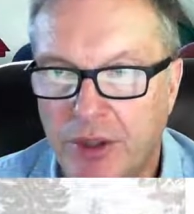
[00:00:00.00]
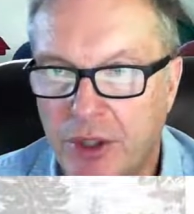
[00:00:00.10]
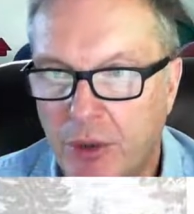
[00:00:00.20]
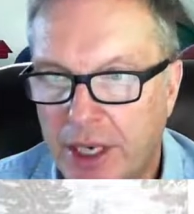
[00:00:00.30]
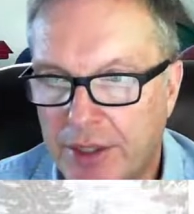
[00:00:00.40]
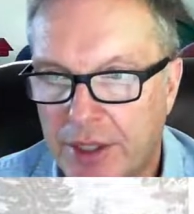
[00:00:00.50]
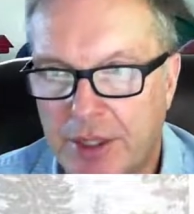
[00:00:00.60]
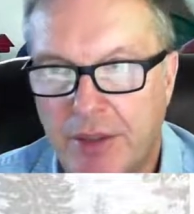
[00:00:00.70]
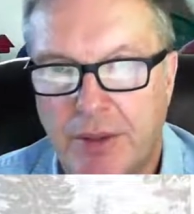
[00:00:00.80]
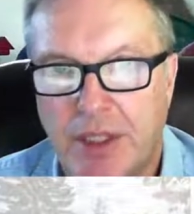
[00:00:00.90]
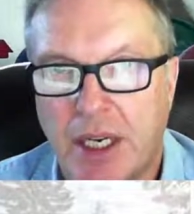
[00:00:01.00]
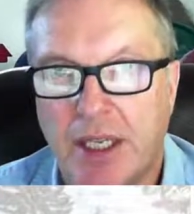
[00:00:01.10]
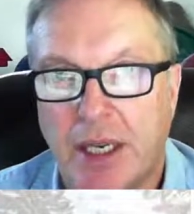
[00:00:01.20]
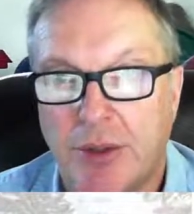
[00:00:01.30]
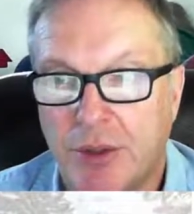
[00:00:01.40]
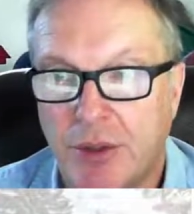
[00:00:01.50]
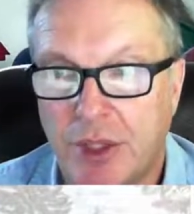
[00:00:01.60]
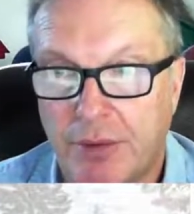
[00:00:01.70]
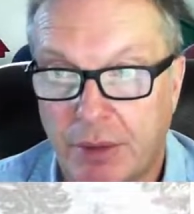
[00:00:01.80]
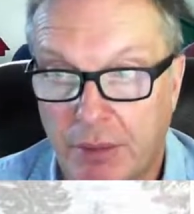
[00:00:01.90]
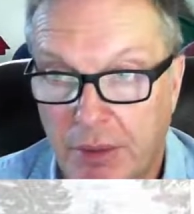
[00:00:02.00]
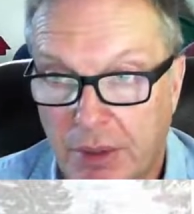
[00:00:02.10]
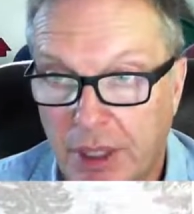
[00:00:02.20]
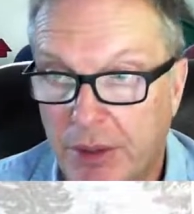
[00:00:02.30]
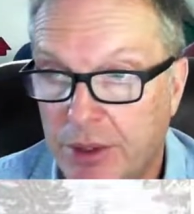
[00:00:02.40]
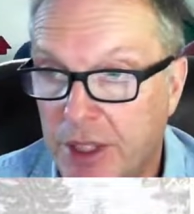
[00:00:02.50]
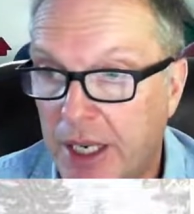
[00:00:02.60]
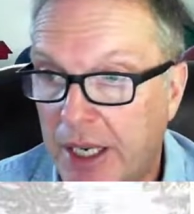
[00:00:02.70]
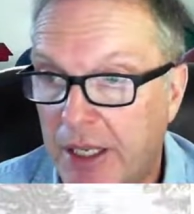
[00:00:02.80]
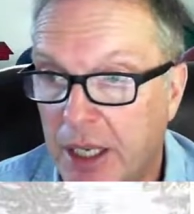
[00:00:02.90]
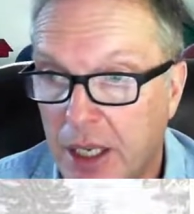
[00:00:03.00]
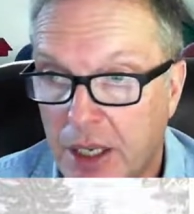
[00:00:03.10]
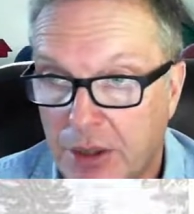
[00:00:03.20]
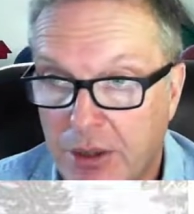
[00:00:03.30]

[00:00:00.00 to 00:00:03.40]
And there's no access inside the house, usually from either side.